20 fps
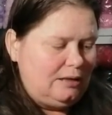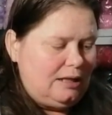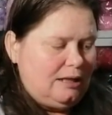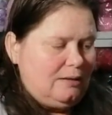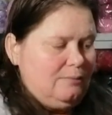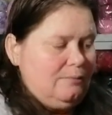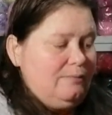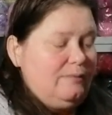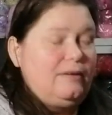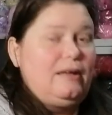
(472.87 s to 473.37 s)

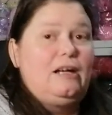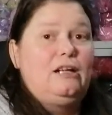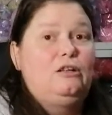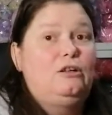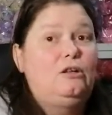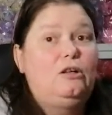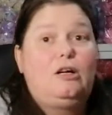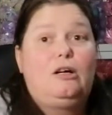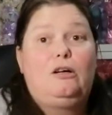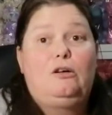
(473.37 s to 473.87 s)
a
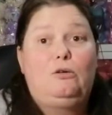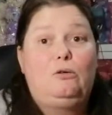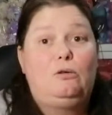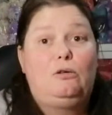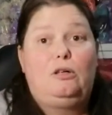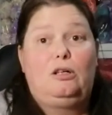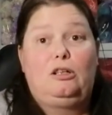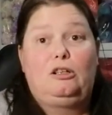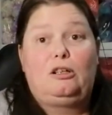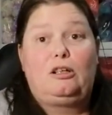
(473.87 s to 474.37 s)
lot
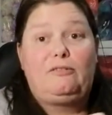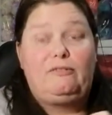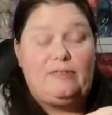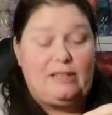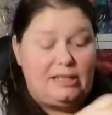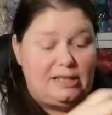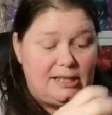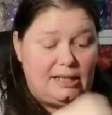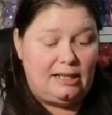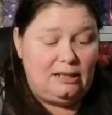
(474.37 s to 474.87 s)
of
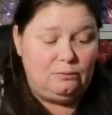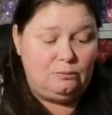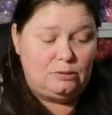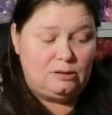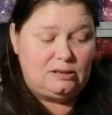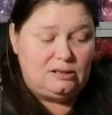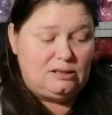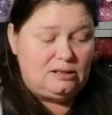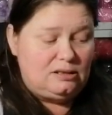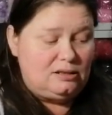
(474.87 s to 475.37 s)
the yarn
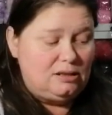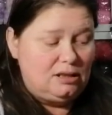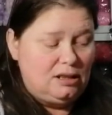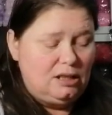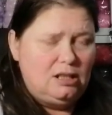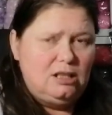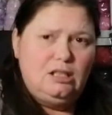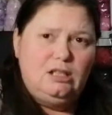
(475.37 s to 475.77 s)
was